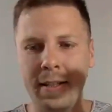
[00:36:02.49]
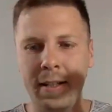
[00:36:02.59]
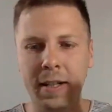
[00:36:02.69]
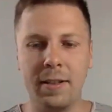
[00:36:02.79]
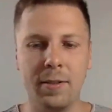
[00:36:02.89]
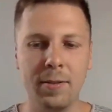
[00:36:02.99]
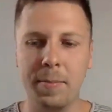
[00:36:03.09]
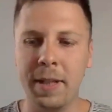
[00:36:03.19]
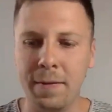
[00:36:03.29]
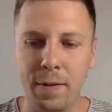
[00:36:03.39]
It could
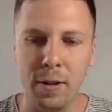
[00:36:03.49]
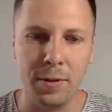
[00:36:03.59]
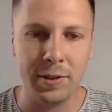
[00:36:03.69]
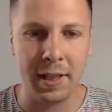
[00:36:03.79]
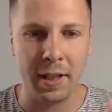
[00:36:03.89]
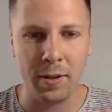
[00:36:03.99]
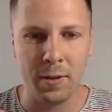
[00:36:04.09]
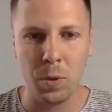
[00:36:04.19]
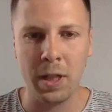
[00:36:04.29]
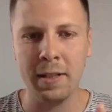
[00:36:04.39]
be focusing on
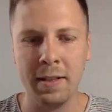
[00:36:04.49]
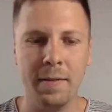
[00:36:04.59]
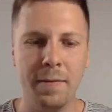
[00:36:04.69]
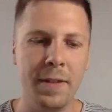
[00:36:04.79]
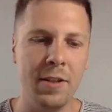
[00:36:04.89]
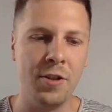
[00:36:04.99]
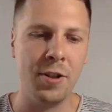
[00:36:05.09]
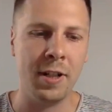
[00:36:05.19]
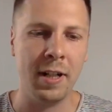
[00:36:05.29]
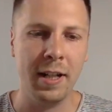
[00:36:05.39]
one
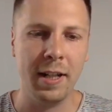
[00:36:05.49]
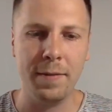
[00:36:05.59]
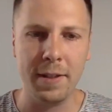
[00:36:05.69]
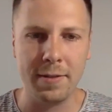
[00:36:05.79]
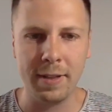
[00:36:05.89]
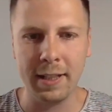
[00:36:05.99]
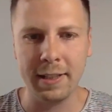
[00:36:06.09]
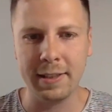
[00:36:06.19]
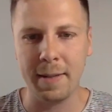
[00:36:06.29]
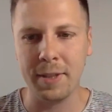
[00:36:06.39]
feature. If it's really
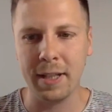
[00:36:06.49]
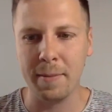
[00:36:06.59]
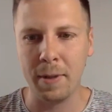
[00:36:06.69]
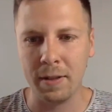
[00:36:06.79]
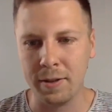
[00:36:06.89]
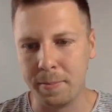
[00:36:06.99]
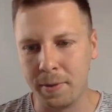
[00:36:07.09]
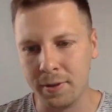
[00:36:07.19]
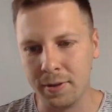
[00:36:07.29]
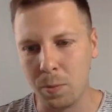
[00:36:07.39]
something about your
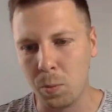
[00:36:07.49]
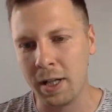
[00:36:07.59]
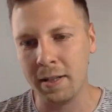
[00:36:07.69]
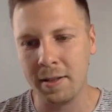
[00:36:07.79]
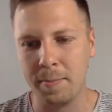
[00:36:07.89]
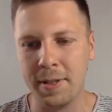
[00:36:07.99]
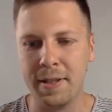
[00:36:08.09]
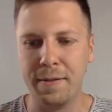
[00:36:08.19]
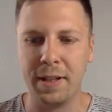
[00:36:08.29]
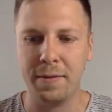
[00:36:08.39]
product, one
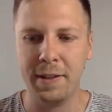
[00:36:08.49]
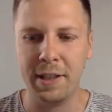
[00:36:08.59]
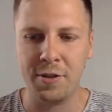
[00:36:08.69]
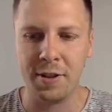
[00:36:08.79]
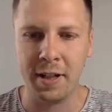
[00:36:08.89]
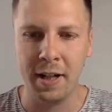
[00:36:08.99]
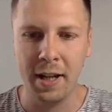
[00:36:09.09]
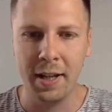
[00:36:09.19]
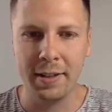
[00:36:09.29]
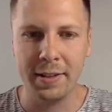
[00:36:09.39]
specific feature
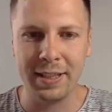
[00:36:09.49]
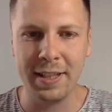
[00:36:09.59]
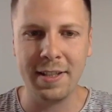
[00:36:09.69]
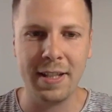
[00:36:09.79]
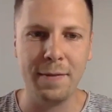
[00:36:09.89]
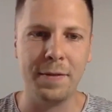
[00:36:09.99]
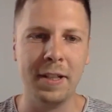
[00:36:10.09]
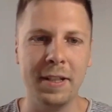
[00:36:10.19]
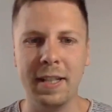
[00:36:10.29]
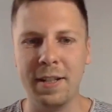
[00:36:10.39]
that is
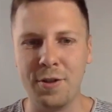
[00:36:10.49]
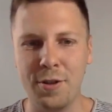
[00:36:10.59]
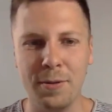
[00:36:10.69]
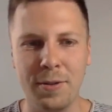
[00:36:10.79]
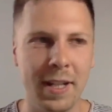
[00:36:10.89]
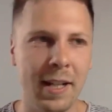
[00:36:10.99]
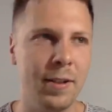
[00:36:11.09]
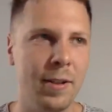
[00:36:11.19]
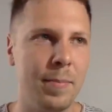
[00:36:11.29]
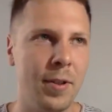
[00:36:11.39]
different and should sell
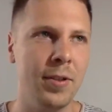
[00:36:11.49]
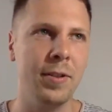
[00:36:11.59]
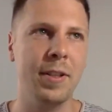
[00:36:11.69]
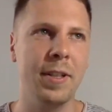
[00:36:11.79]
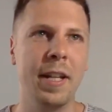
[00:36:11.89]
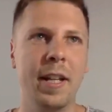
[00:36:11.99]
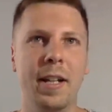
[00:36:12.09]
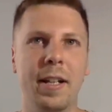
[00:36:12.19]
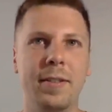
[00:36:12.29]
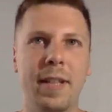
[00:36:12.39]
your product,
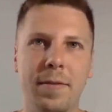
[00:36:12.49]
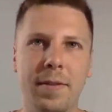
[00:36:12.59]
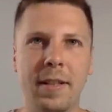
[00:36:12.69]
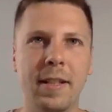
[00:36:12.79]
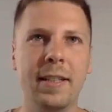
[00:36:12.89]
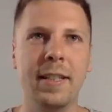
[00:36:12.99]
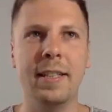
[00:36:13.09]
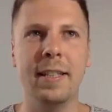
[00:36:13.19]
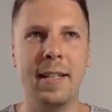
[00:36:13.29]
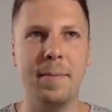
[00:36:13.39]
you definitely need
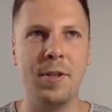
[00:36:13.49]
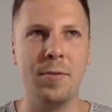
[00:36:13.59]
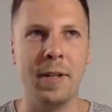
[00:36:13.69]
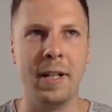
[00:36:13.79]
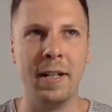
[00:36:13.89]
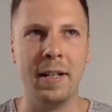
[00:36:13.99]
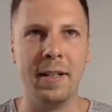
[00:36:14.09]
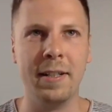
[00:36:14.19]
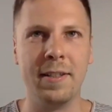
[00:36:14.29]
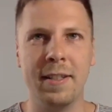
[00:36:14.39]
an image where
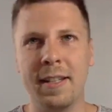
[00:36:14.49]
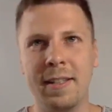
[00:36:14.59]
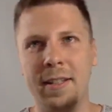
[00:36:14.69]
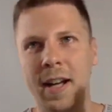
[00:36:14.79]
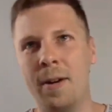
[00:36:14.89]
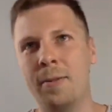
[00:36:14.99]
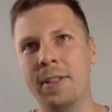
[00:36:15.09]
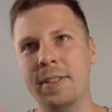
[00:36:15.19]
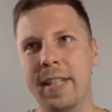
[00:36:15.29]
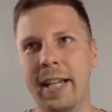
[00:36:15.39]
it says
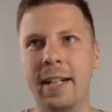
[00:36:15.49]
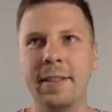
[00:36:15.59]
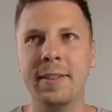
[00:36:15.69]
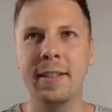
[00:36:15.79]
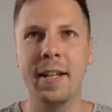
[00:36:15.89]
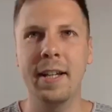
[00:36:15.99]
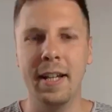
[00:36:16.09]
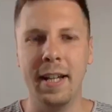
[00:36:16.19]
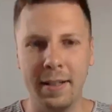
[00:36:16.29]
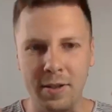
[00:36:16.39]
ours, theirs,
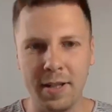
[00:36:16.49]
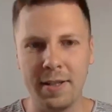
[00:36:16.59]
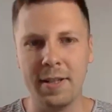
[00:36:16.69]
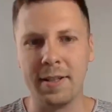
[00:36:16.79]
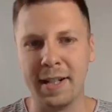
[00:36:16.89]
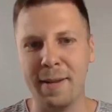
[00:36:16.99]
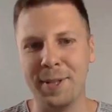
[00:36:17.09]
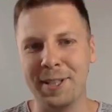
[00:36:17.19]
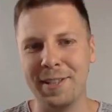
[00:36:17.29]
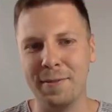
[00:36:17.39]
and just
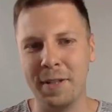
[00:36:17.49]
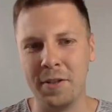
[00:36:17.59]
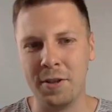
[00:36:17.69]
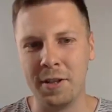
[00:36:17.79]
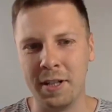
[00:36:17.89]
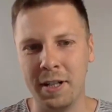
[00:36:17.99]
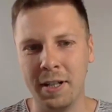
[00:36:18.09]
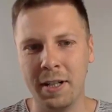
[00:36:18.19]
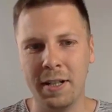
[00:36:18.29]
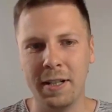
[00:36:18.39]
describing this feature.
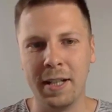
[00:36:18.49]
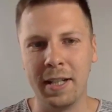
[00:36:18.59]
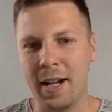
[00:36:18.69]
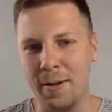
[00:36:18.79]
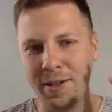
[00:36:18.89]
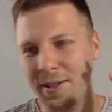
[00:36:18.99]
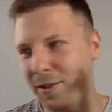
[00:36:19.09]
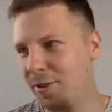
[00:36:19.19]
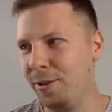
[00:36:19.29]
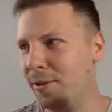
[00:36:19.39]
Like ours is
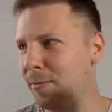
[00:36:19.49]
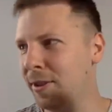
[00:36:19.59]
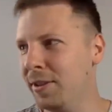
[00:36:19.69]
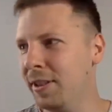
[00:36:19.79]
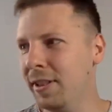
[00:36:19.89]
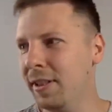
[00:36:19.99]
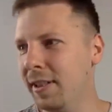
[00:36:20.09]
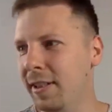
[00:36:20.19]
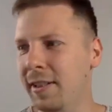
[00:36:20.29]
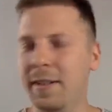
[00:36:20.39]
durable,
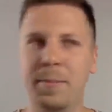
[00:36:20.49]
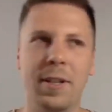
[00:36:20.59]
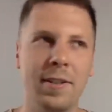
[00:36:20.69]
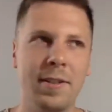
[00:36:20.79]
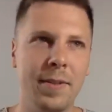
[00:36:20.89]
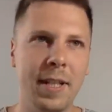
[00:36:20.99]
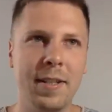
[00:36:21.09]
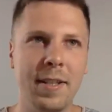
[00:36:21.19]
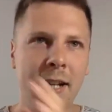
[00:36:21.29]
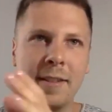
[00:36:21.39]
because of this.
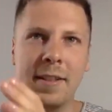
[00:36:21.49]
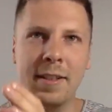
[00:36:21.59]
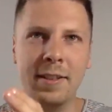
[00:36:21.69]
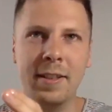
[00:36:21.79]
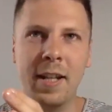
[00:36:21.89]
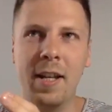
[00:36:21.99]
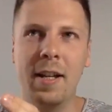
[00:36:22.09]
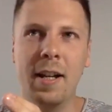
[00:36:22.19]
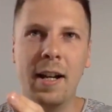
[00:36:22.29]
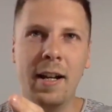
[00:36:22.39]
Others,
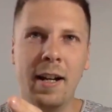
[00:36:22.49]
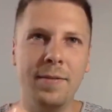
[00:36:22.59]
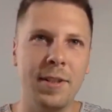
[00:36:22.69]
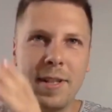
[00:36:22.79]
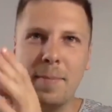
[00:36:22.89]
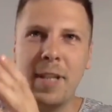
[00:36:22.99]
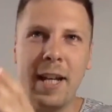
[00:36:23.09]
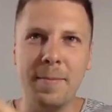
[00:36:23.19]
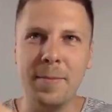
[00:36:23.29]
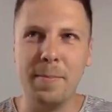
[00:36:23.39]
after some
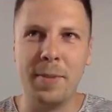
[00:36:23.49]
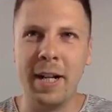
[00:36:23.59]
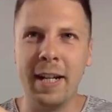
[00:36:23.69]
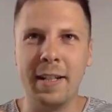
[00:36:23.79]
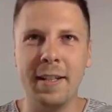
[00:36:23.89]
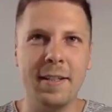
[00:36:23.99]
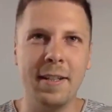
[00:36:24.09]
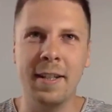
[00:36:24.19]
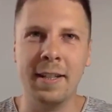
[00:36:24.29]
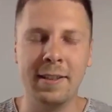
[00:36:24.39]
time, they break this
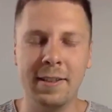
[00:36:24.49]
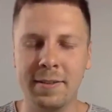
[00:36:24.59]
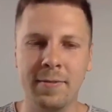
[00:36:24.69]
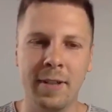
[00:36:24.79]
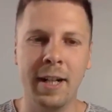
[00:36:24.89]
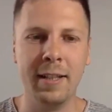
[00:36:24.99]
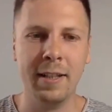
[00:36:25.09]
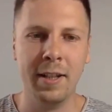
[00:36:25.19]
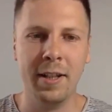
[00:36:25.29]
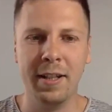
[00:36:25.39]
and this, right?
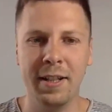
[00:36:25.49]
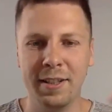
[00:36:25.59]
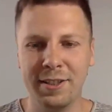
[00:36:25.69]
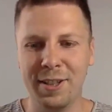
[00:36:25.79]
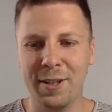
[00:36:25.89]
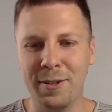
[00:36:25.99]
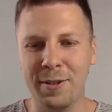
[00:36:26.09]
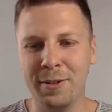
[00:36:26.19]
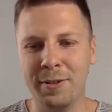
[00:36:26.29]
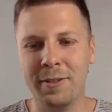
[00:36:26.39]

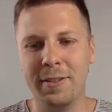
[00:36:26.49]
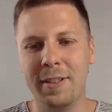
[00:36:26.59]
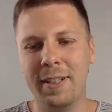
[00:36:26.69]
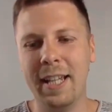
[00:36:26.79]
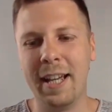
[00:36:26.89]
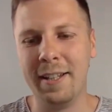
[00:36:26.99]
So yeah,